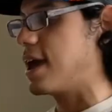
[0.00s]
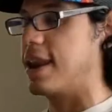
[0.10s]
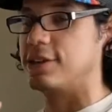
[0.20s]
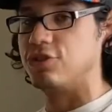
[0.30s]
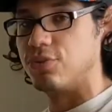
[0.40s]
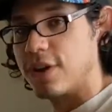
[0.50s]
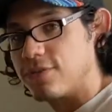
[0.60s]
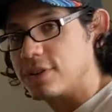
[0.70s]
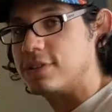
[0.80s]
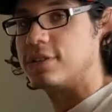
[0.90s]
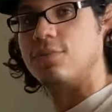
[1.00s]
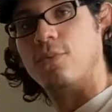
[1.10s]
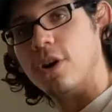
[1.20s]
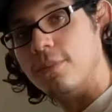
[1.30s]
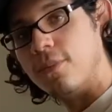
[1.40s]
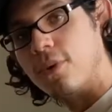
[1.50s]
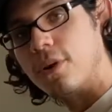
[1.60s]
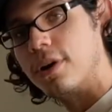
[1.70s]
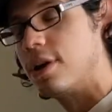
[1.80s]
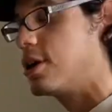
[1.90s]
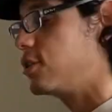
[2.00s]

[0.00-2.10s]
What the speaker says: and as you reference this more and more,